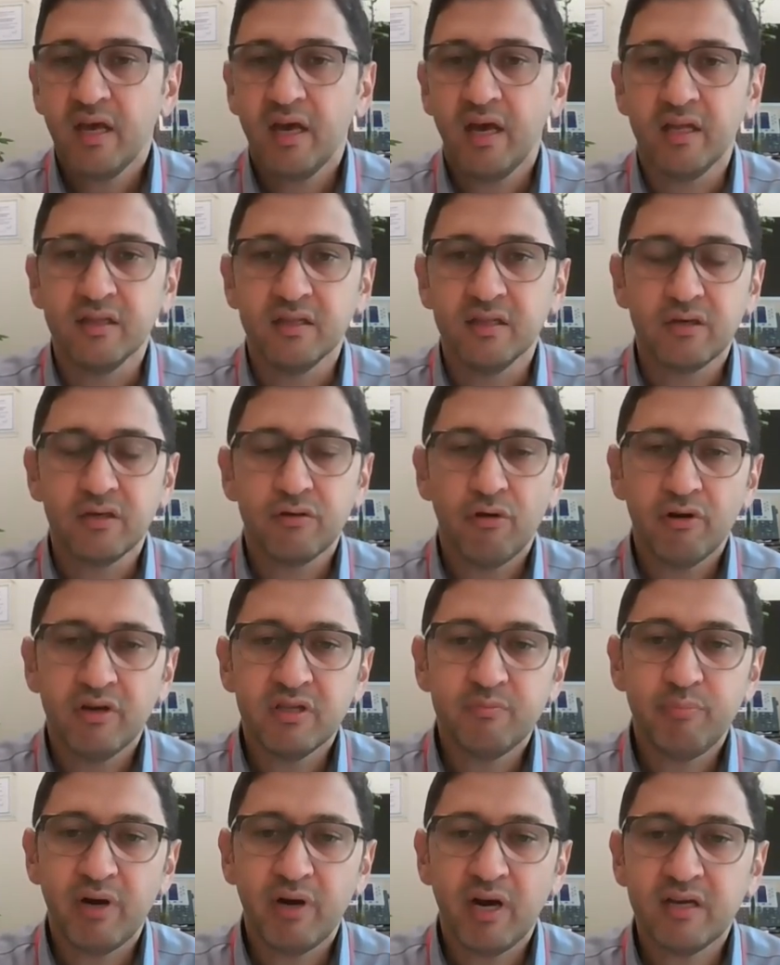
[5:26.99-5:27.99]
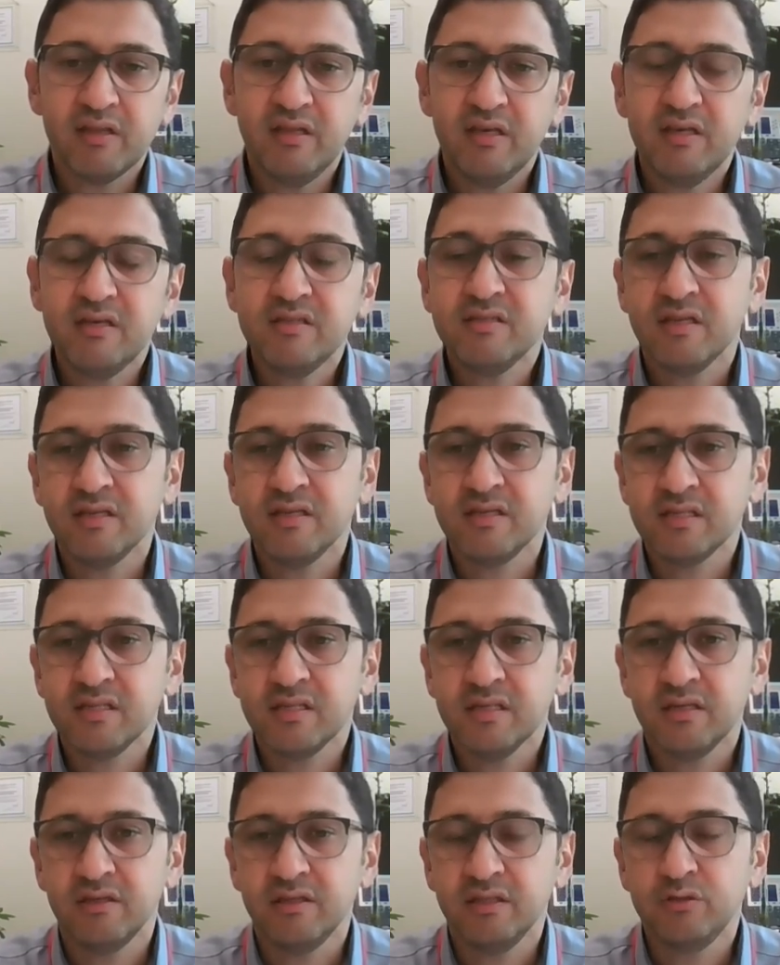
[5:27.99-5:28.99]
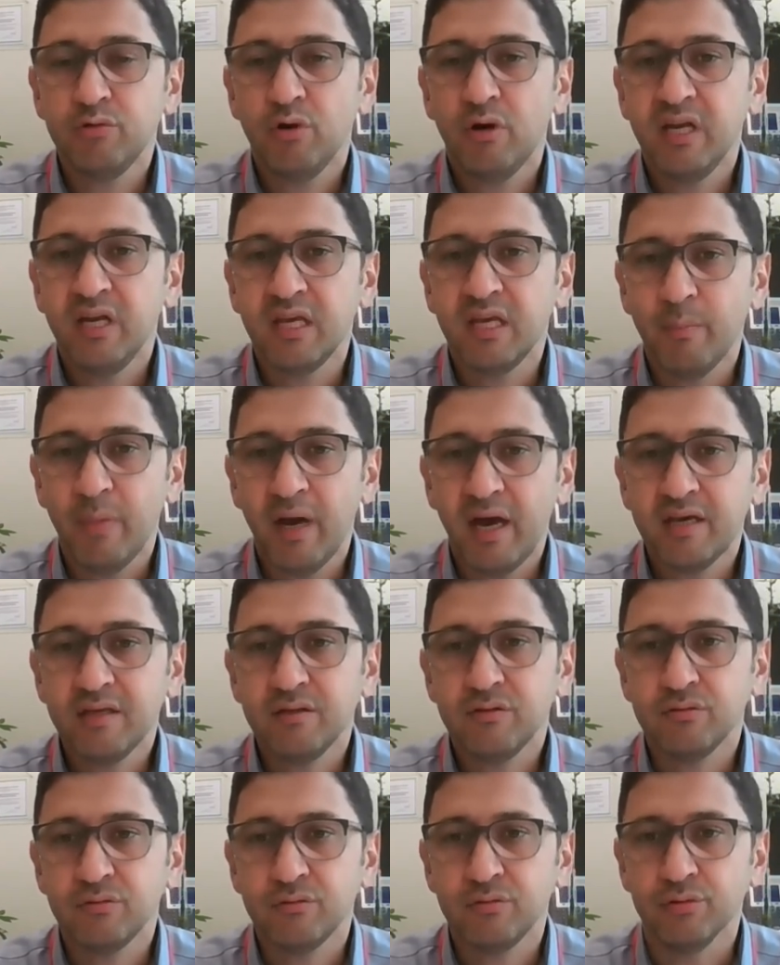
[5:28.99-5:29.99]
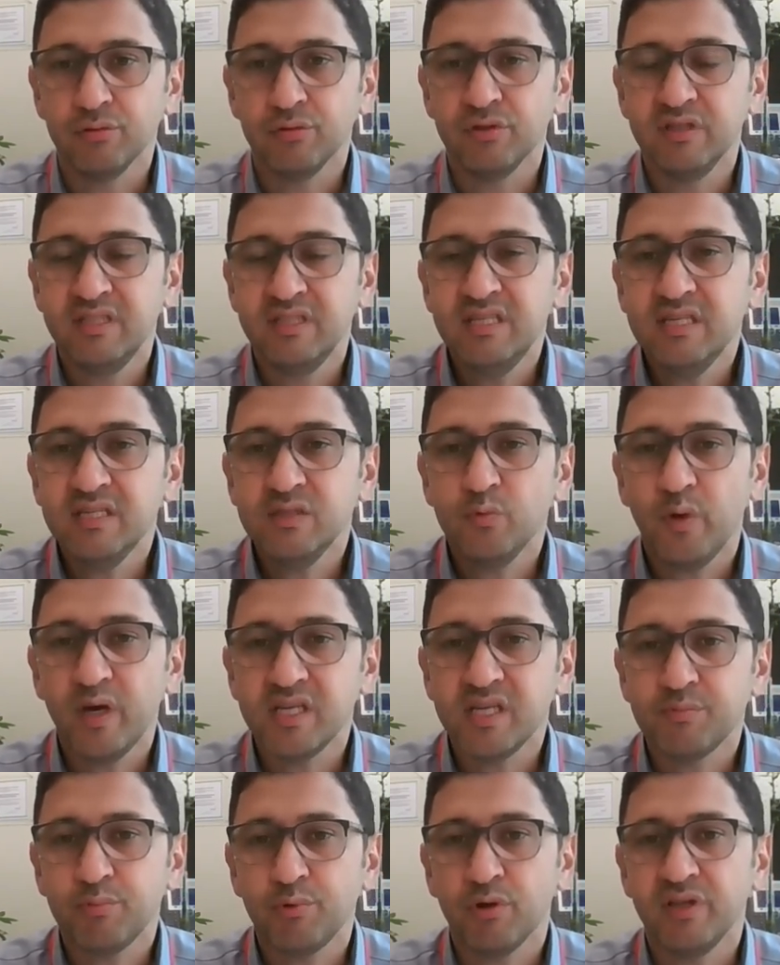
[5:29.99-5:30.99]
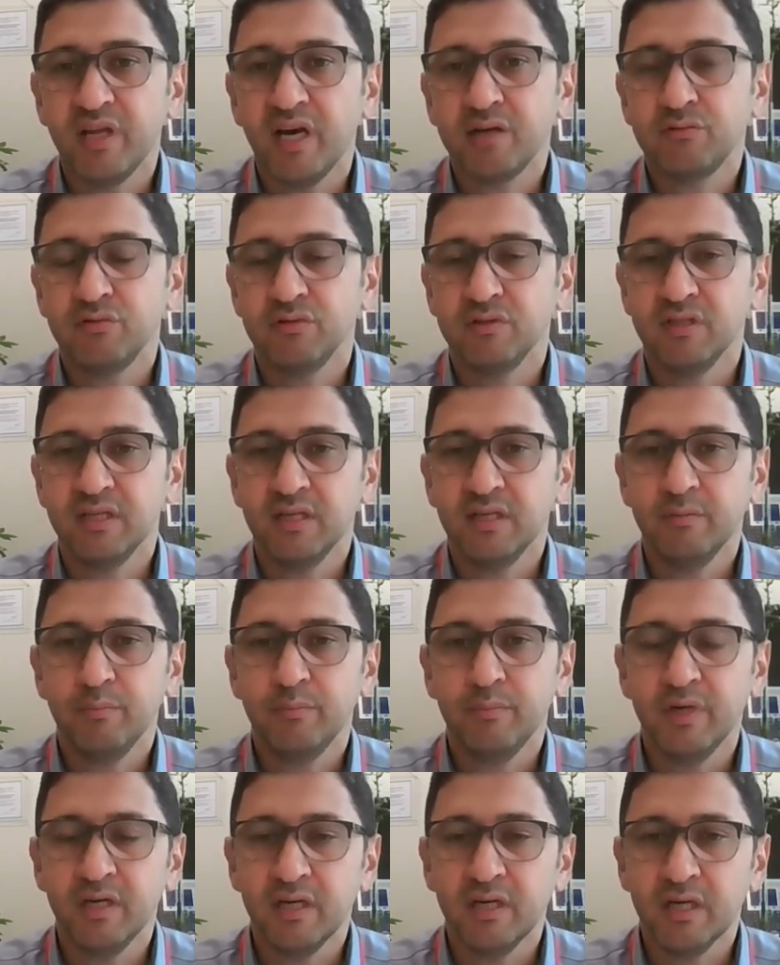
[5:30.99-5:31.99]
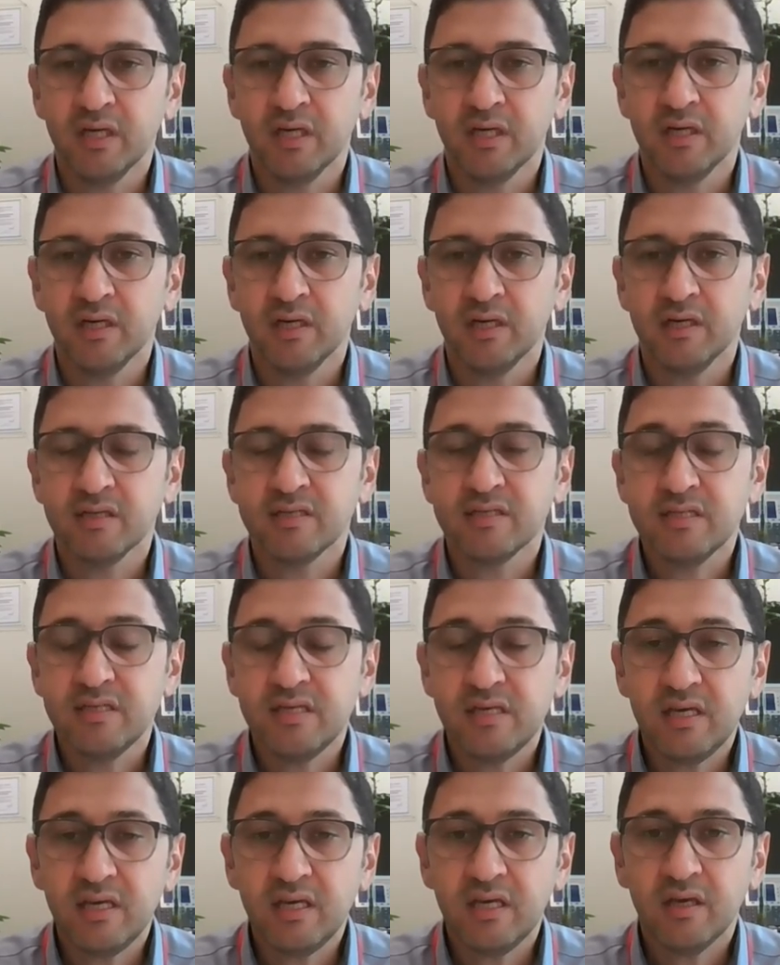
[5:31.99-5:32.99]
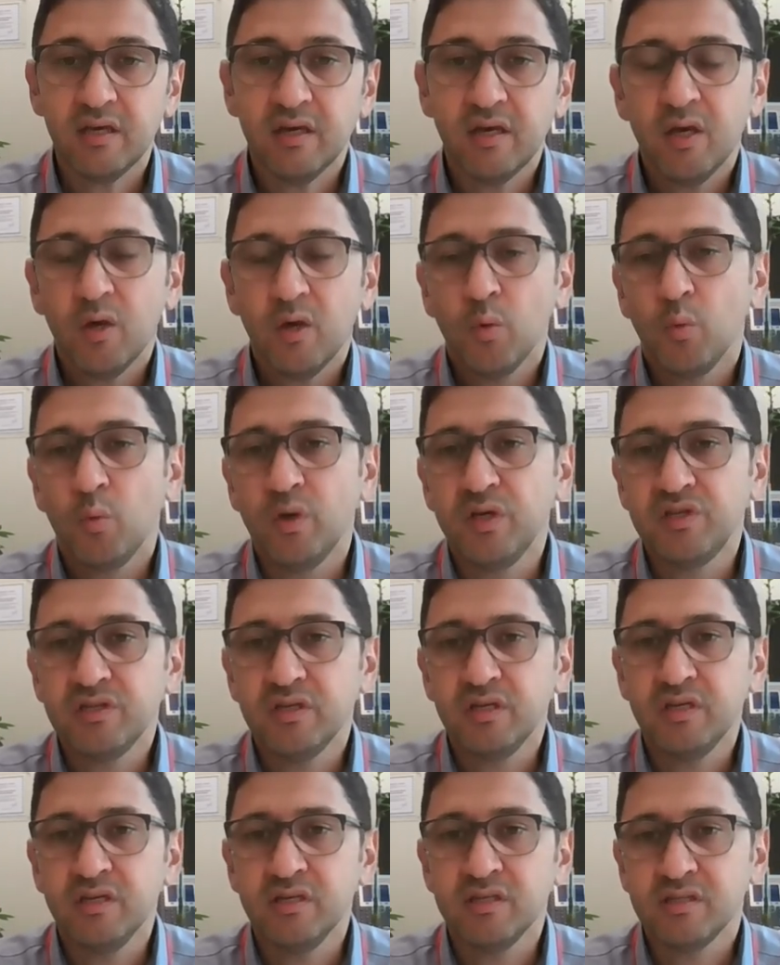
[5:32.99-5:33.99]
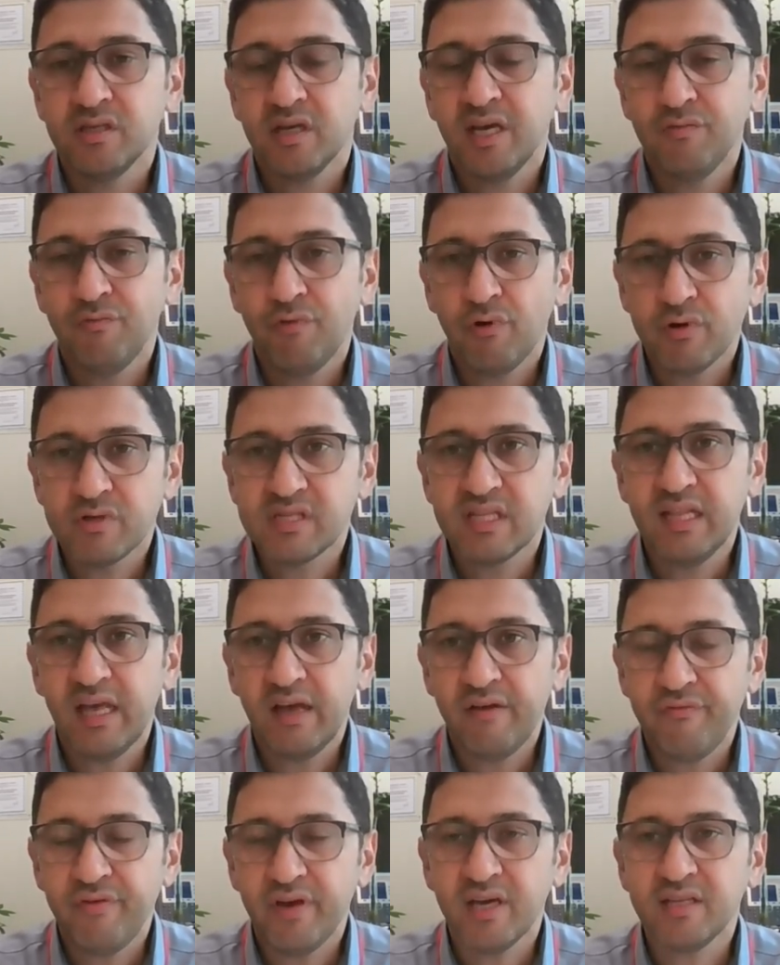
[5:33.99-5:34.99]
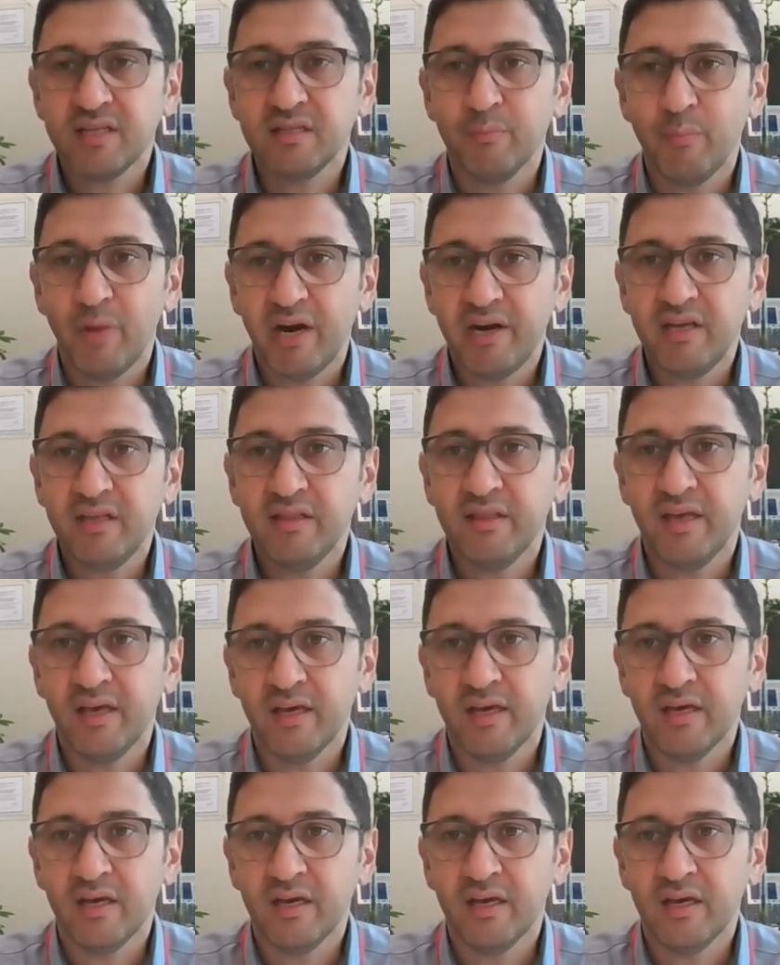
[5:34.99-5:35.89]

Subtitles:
And the current practice is returning back to this waste product to the sea, which is adversely affect the marine